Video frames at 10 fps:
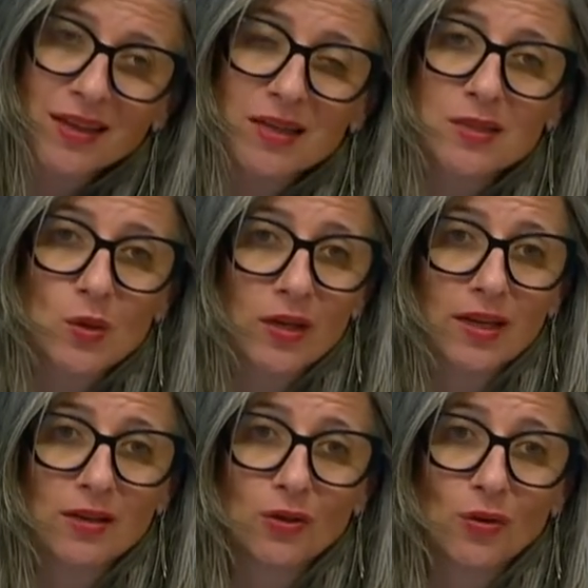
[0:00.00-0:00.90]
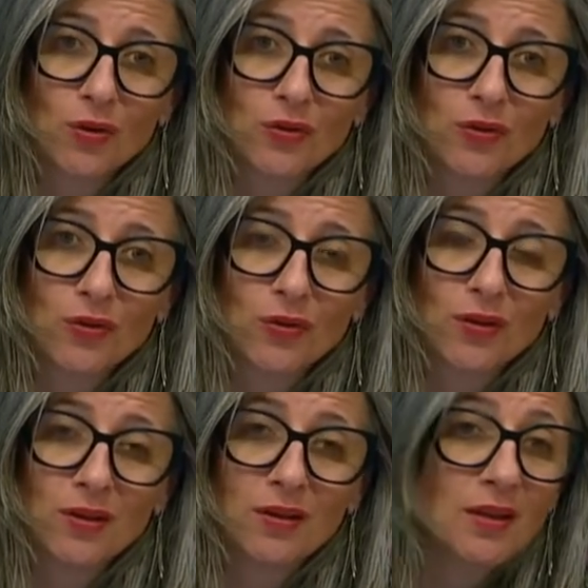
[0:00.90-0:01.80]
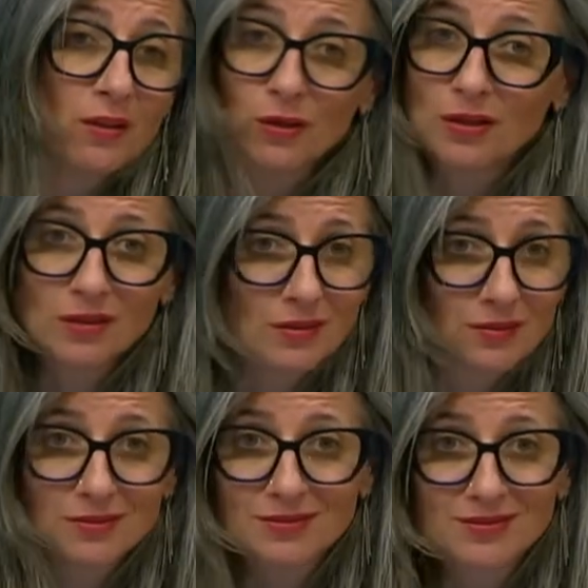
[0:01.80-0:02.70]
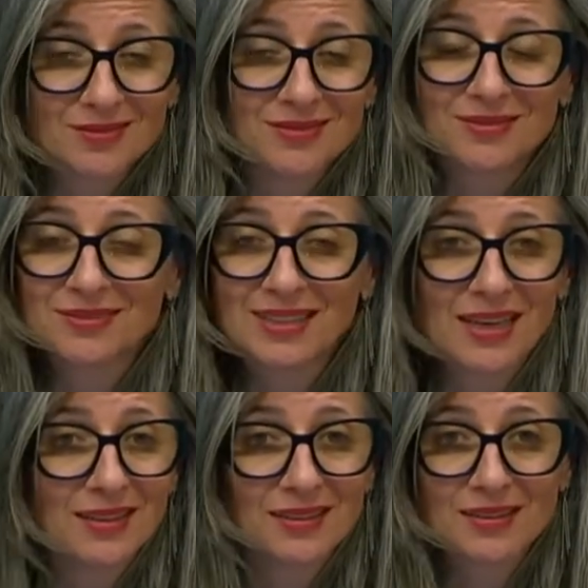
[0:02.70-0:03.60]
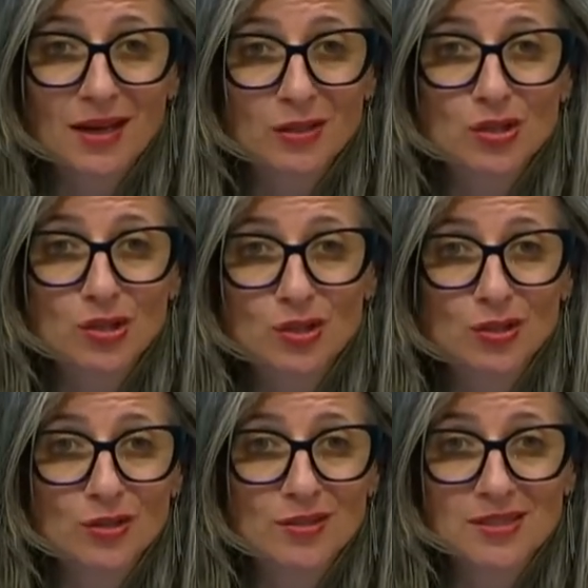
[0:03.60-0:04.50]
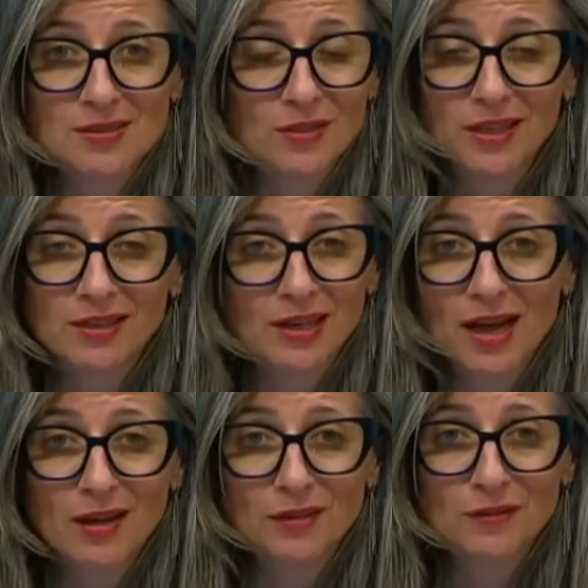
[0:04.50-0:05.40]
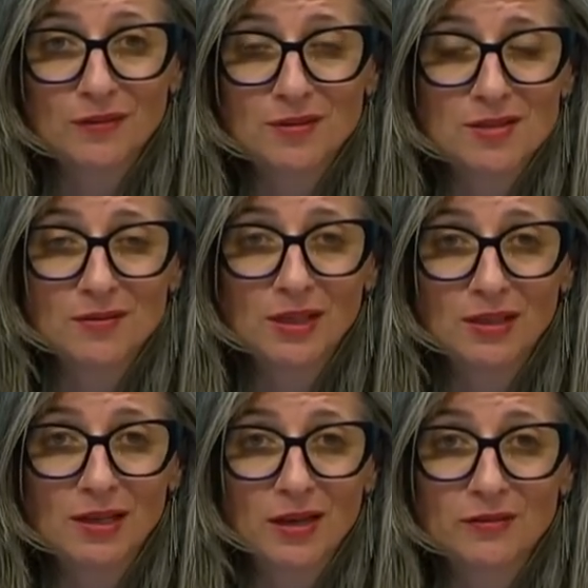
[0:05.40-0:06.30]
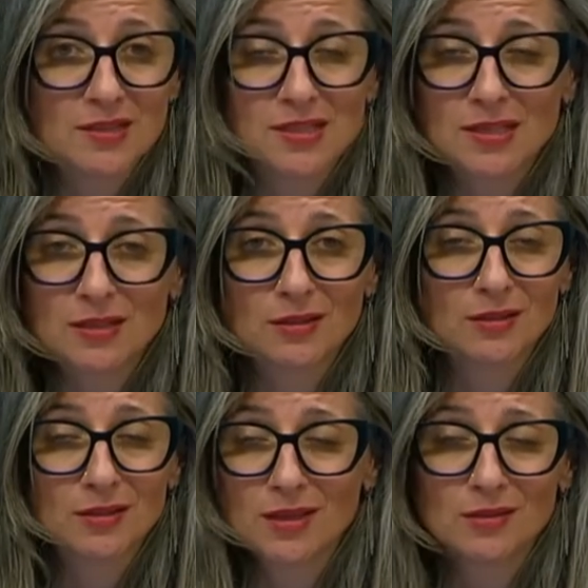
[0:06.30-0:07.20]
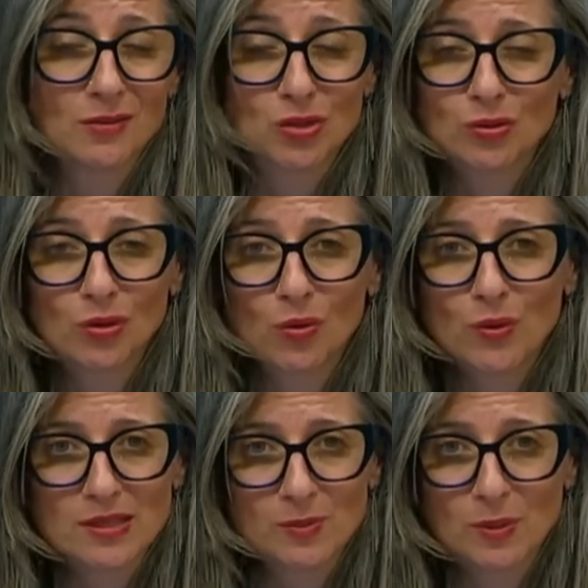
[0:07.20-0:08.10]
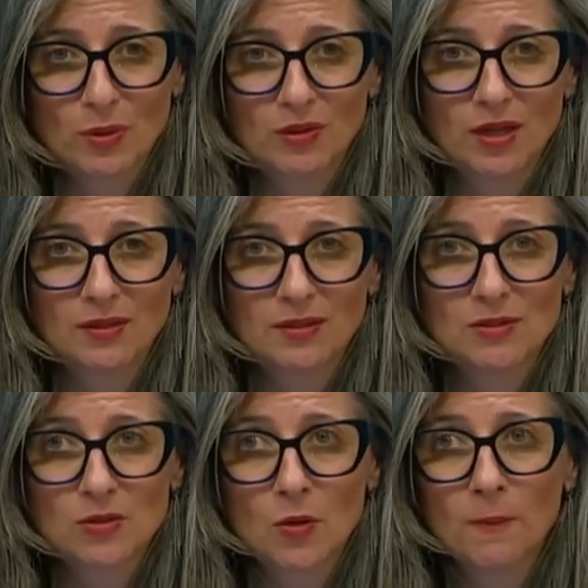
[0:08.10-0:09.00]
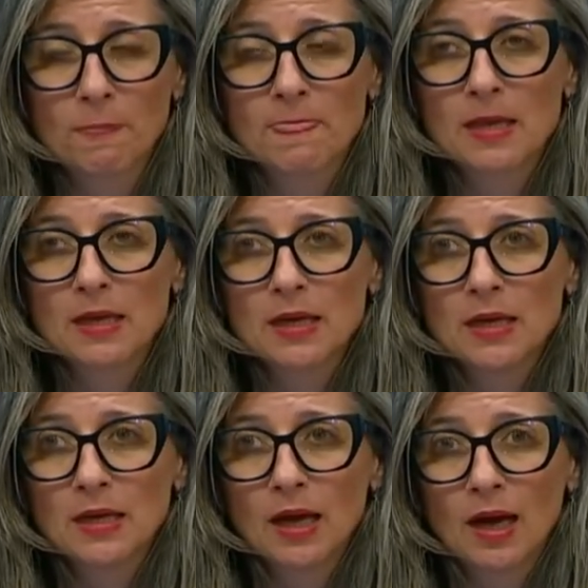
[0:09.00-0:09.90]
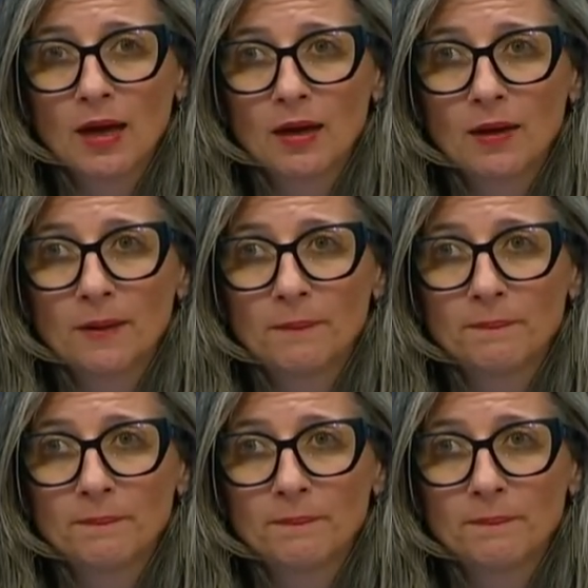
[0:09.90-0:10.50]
So it cannot, neither can touch civilian life. Civilian life is sacred and should always be protected. So I